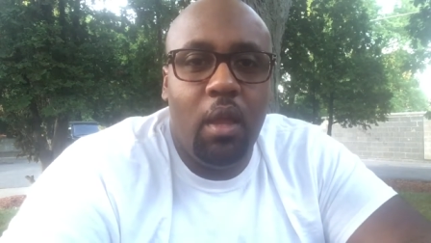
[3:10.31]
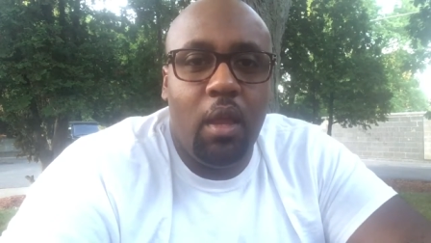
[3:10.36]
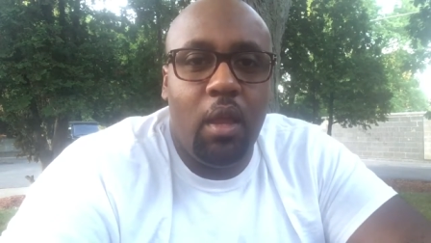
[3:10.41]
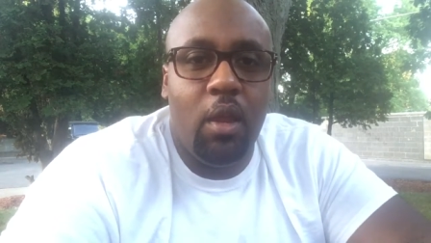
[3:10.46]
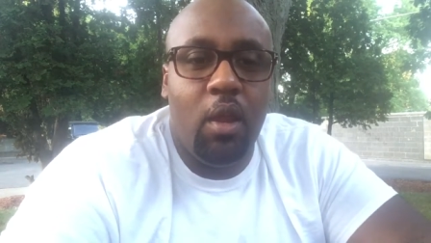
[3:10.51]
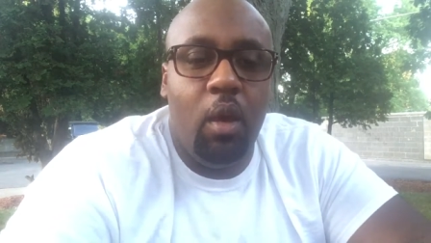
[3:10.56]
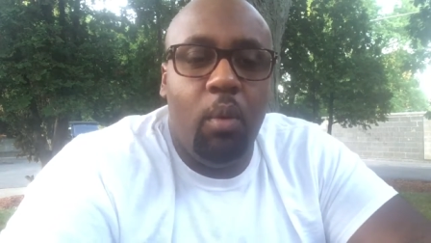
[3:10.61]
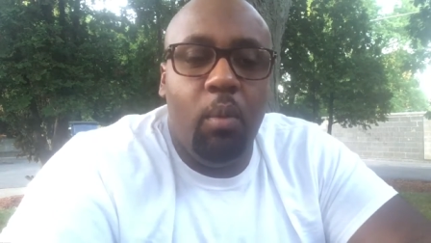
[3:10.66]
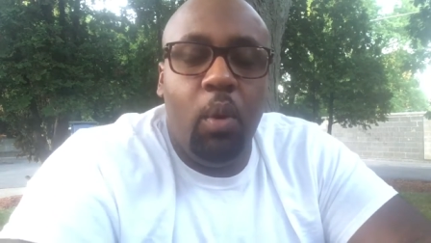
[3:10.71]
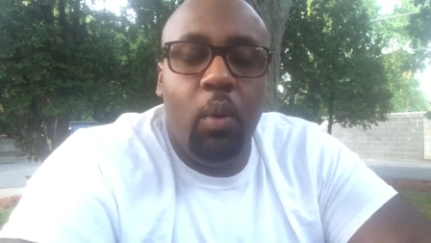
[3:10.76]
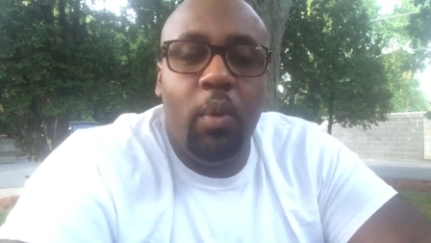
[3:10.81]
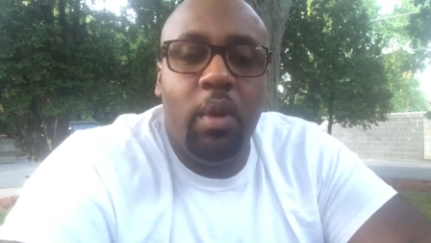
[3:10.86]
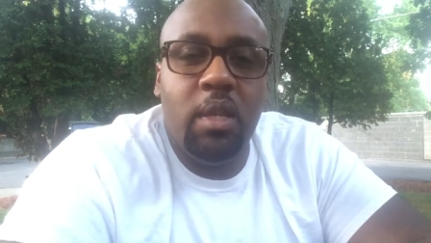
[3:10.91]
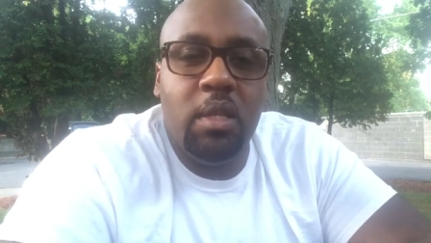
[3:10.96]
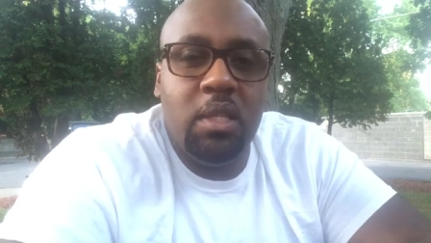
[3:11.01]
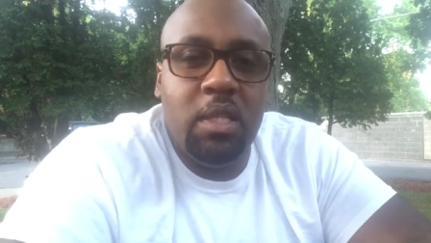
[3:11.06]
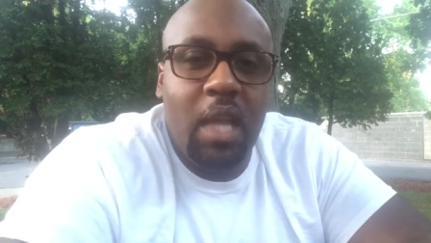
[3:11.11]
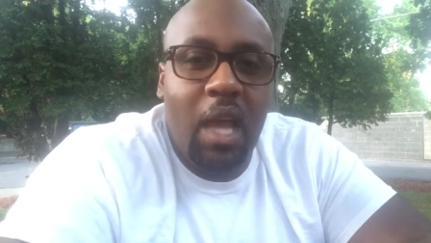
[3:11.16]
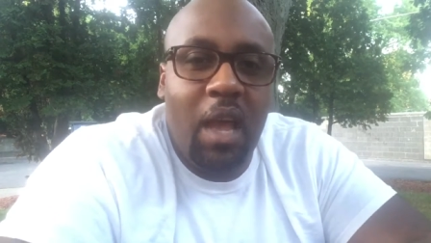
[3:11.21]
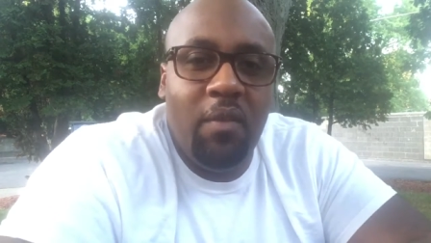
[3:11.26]
But when
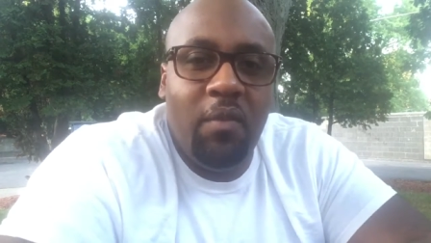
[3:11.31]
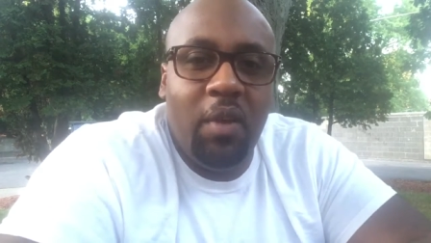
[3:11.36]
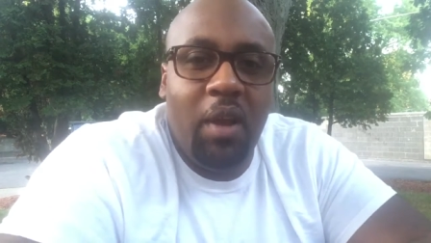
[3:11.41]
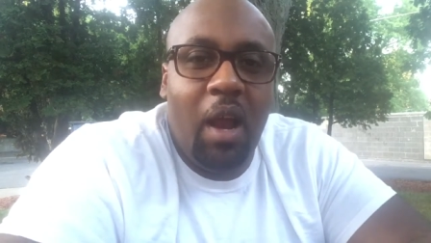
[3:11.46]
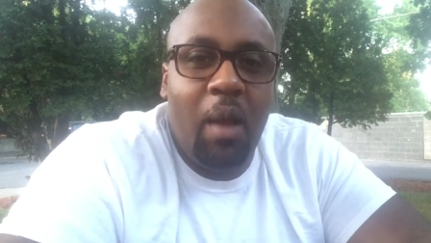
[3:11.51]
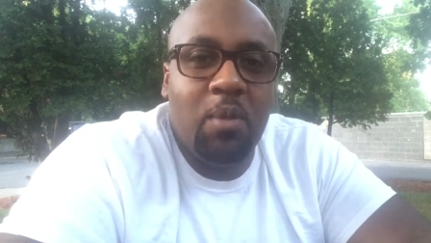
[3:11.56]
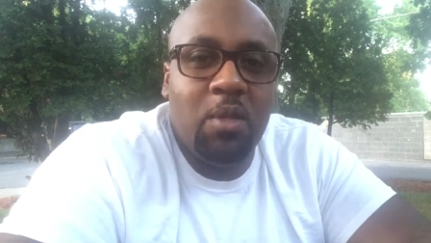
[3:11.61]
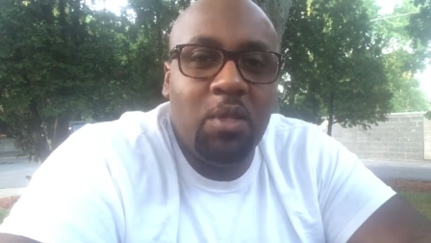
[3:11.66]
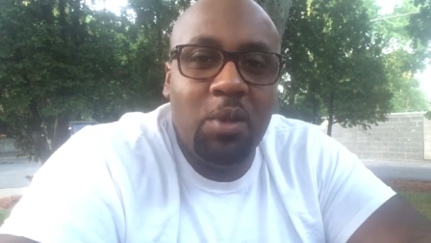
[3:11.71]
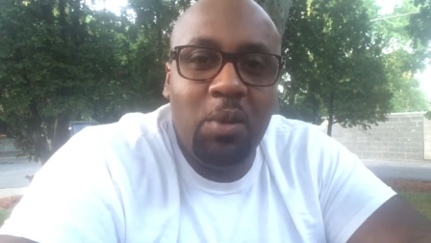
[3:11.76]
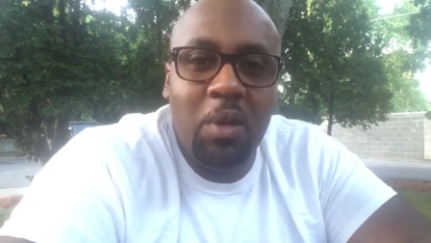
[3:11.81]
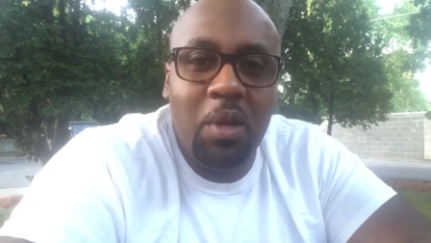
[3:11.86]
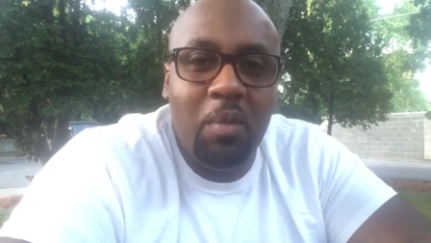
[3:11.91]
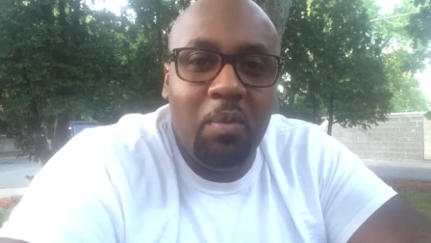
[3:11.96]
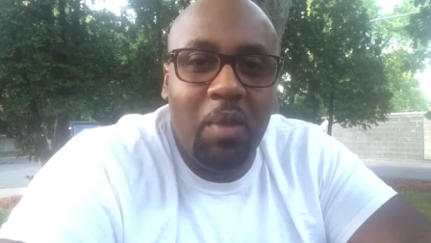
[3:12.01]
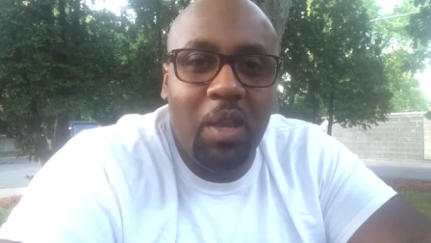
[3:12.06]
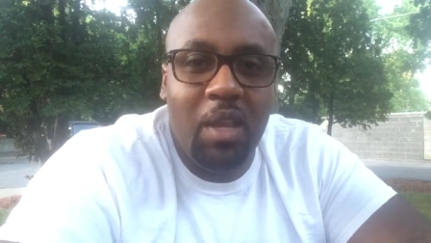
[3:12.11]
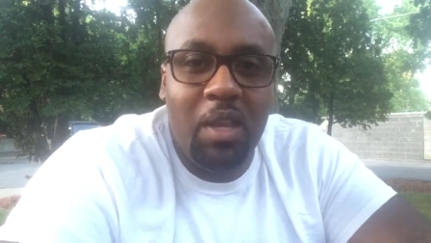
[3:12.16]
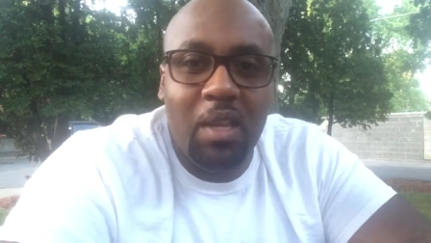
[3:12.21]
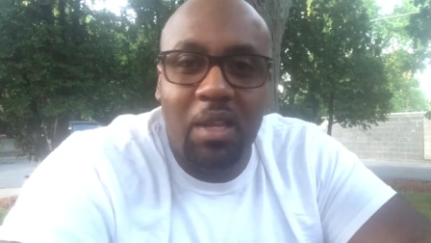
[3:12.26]
it's time for the opportunity
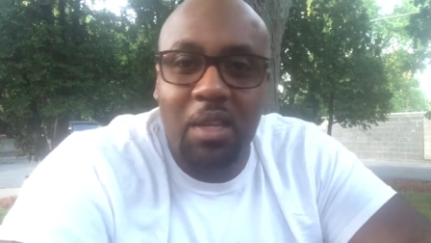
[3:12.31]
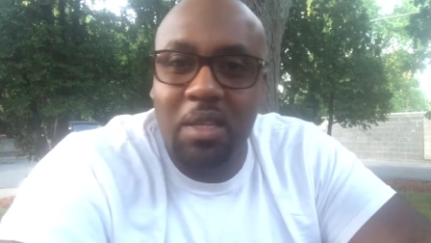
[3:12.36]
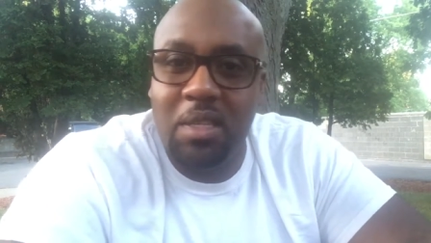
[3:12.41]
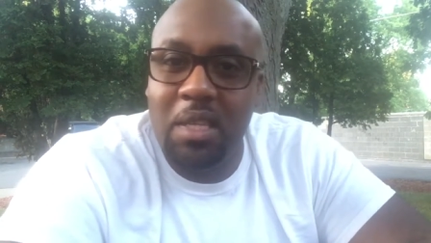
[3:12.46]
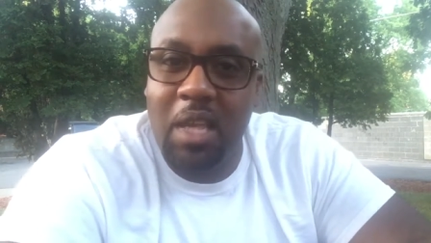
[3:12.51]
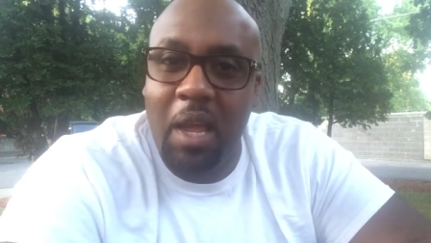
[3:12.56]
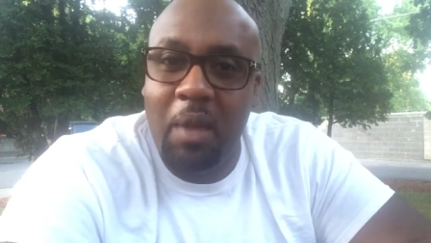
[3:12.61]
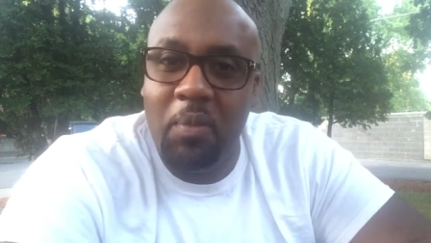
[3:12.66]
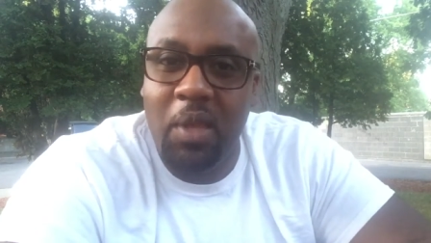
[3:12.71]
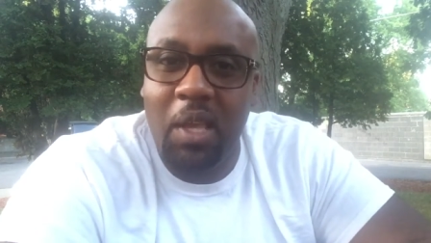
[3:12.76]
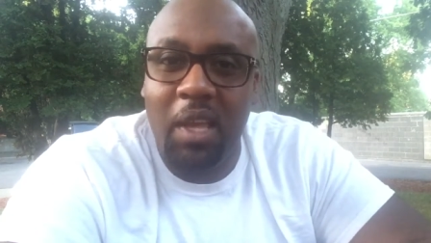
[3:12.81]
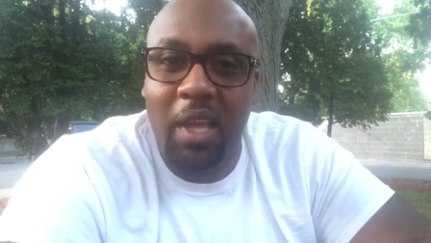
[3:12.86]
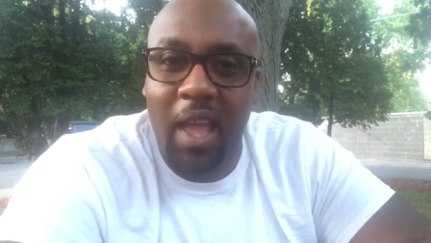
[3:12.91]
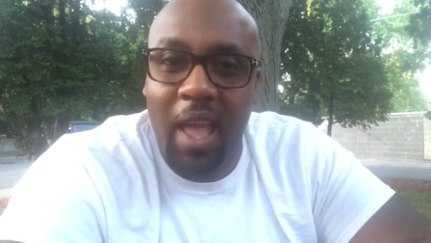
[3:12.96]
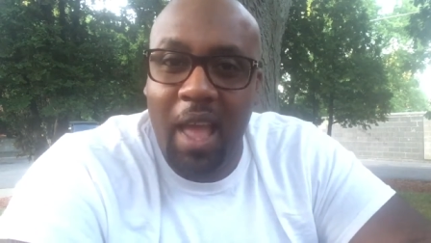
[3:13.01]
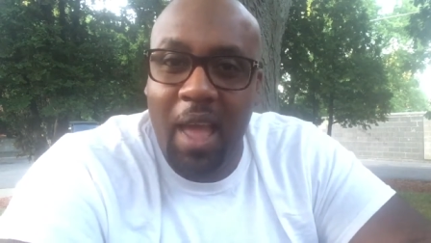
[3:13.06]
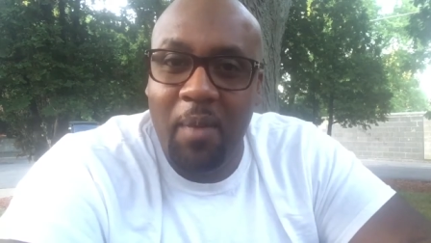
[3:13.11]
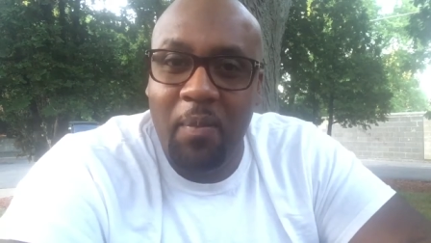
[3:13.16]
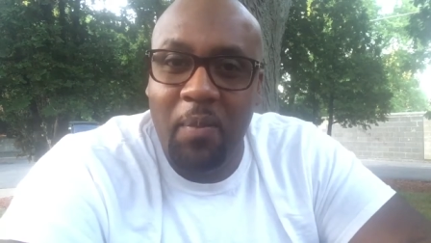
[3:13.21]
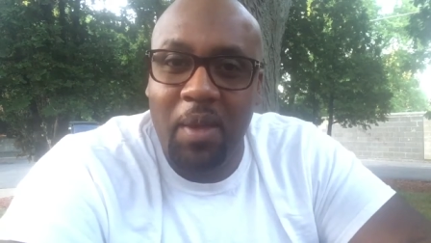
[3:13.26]
meeting and the same thing
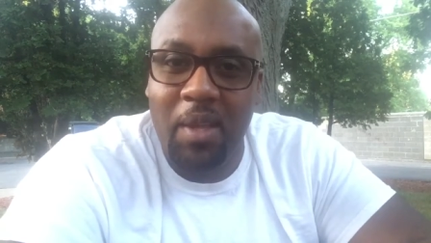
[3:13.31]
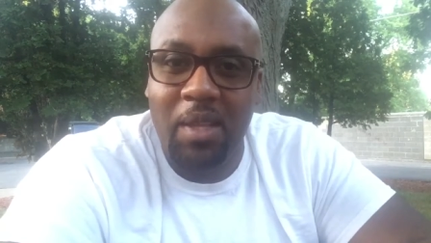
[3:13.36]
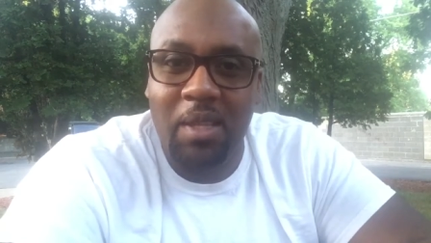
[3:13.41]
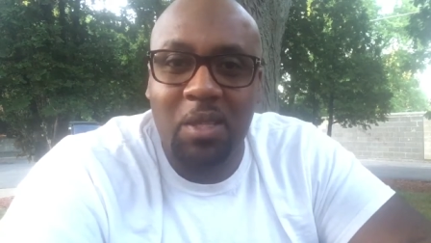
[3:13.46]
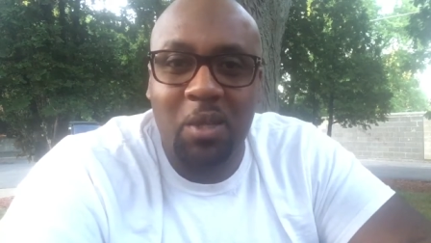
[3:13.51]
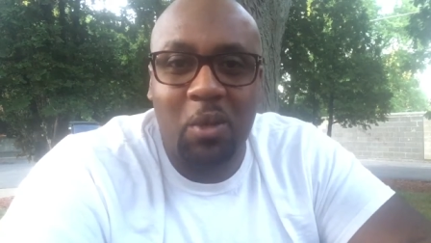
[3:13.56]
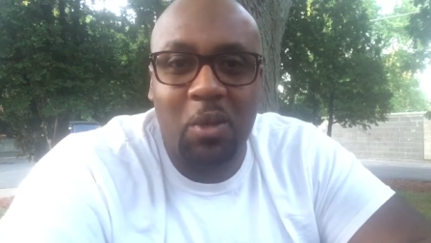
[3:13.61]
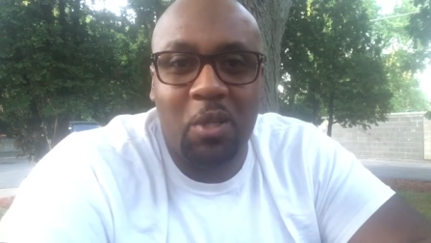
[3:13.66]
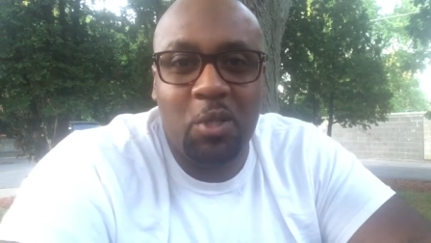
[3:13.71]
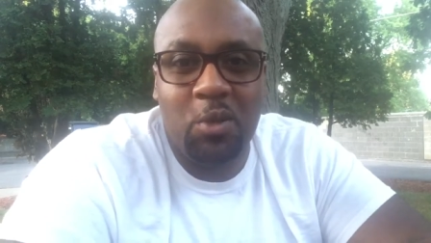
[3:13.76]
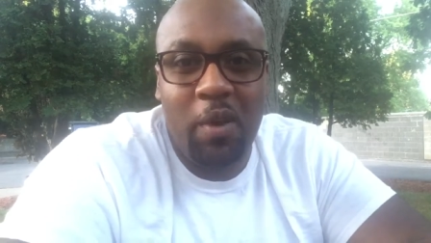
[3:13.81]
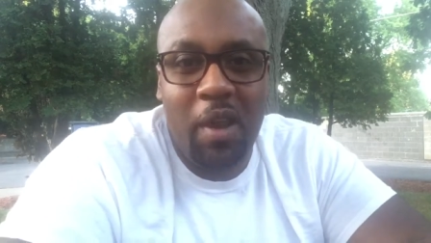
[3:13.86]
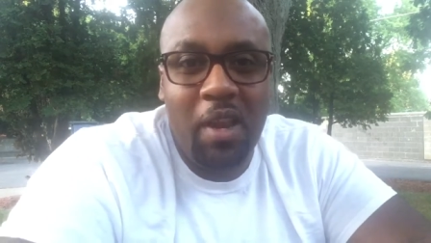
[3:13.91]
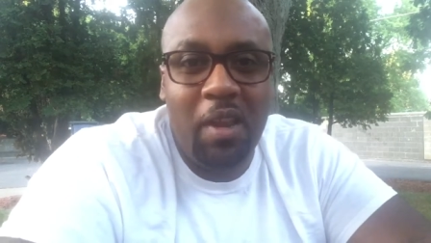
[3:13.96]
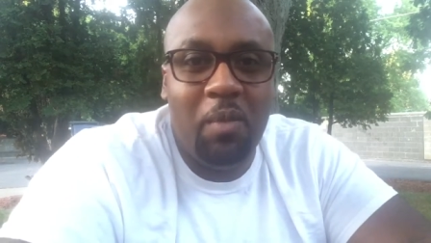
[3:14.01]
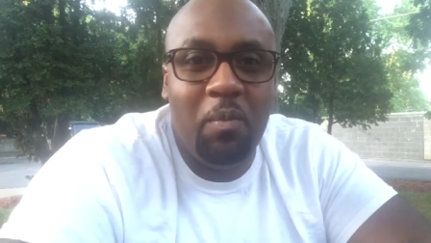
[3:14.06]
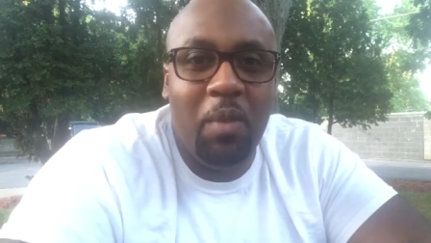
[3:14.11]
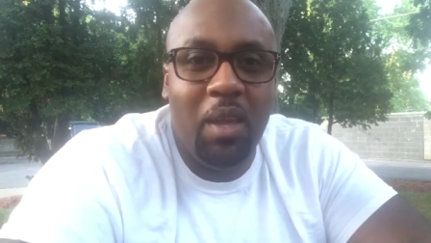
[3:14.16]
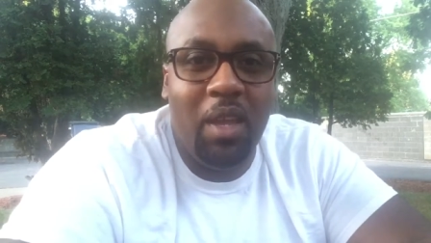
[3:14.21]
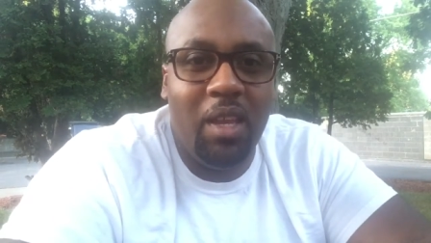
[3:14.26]
happens, or the
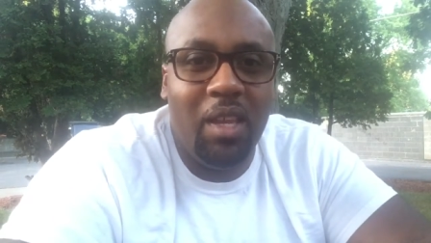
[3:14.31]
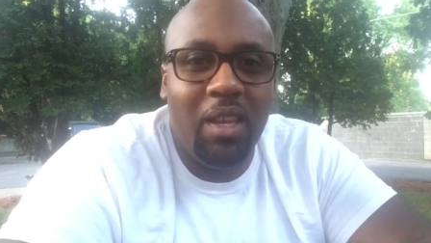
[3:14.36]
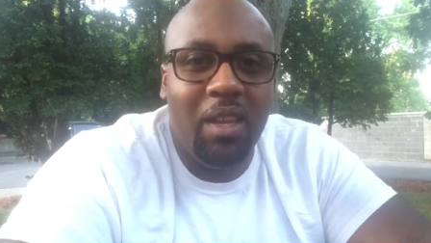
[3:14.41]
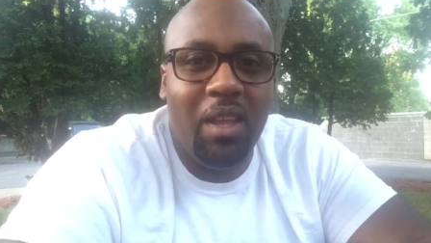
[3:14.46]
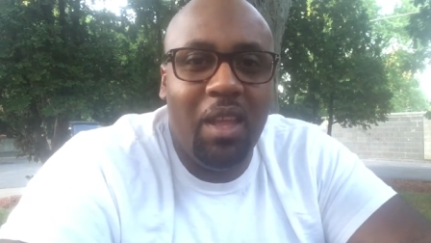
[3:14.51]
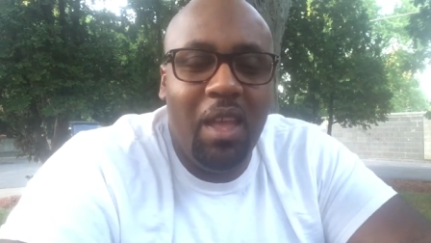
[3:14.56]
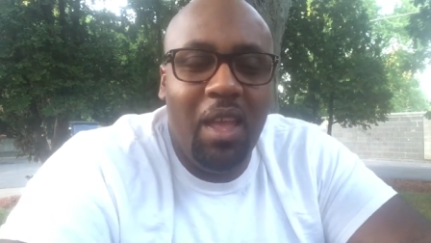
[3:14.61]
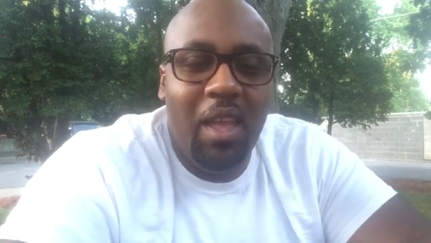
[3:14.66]
training meeting,